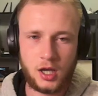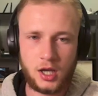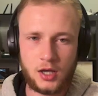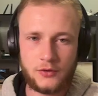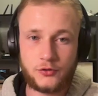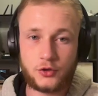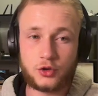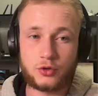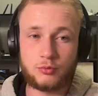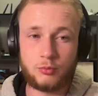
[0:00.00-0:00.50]
If
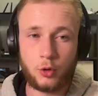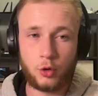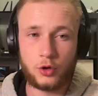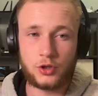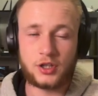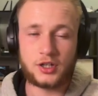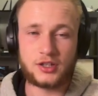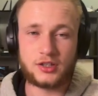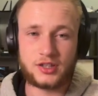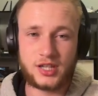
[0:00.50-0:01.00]
there's more
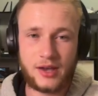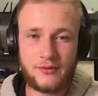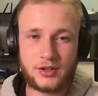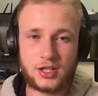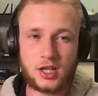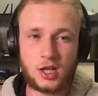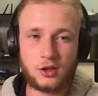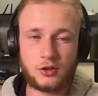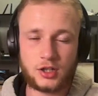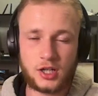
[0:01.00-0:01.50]
than a
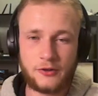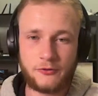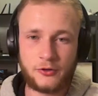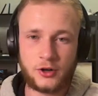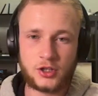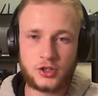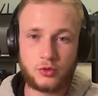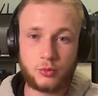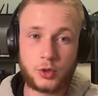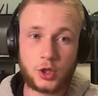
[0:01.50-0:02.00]
$7
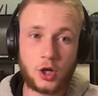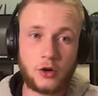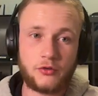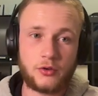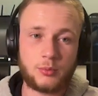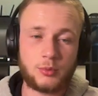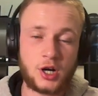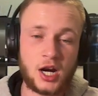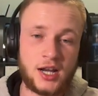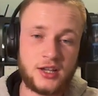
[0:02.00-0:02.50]
difference, we go for
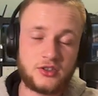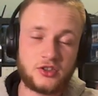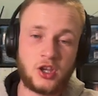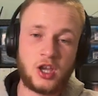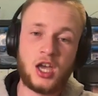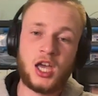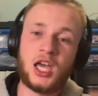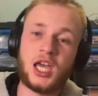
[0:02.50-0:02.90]
price.